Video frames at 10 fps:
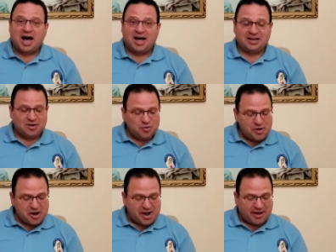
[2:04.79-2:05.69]

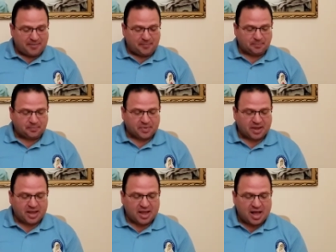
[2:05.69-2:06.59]
Hallelujah!
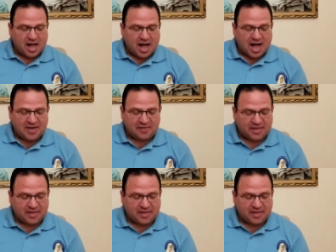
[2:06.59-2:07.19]
I